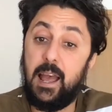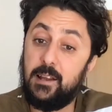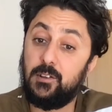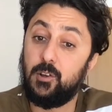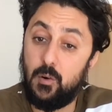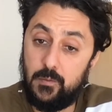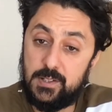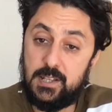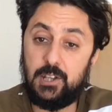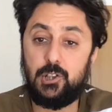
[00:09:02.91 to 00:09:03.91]
end
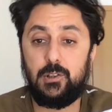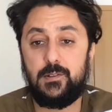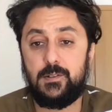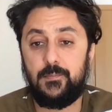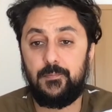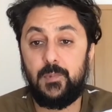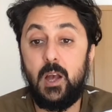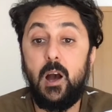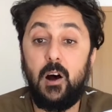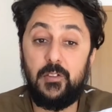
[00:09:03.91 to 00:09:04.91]
conversations,
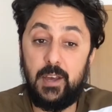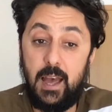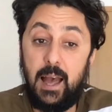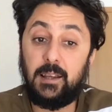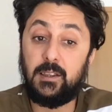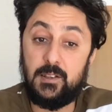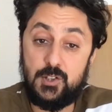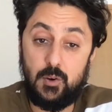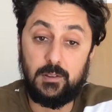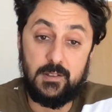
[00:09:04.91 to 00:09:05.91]
how they act in
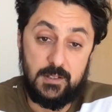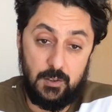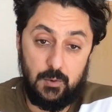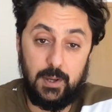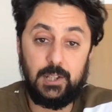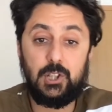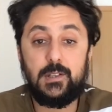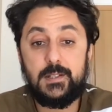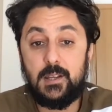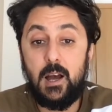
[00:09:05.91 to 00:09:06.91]
certain
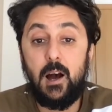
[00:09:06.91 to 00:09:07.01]
situations,